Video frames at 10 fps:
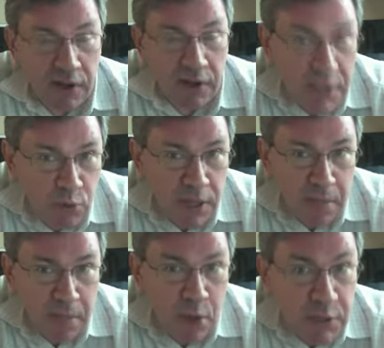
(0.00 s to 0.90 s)
You will get a
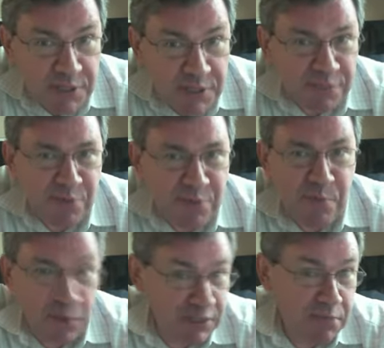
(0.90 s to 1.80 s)
bonus if you
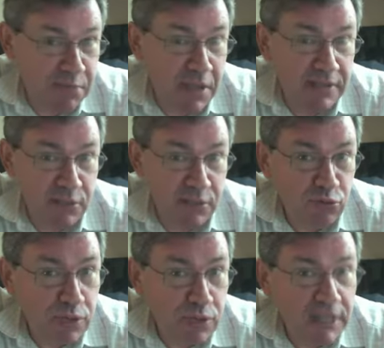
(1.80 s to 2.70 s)
participate, you do
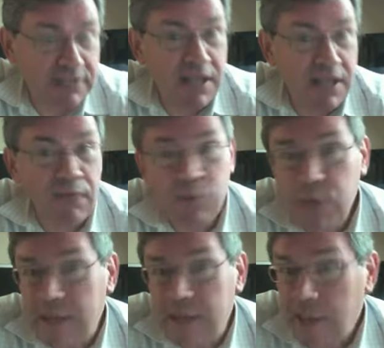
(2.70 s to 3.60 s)
the lesson every
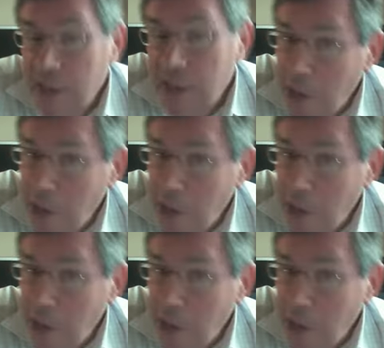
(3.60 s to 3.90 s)
week, a